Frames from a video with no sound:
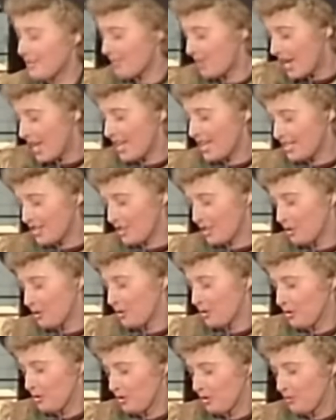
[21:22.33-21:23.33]
she never
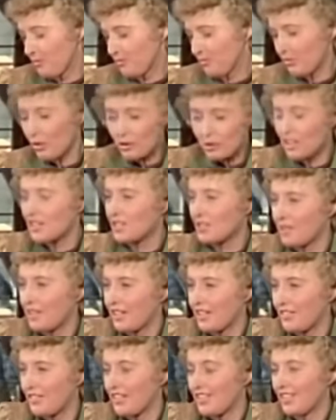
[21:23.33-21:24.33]
allowed herself to
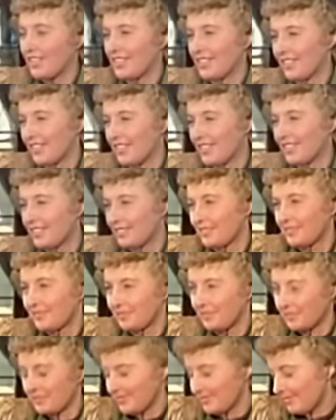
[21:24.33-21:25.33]
be typecast.
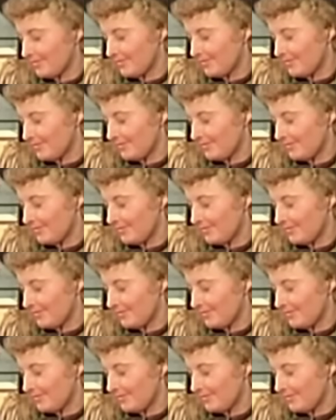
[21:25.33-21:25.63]
She